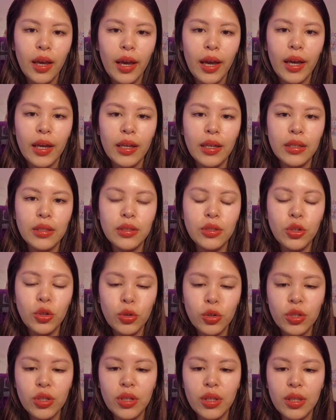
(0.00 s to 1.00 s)
And
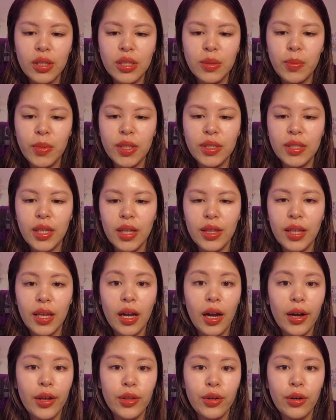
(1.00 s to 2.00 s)
usually this means that they
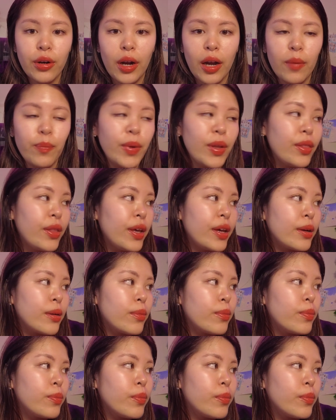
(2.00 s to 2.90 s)
either have been like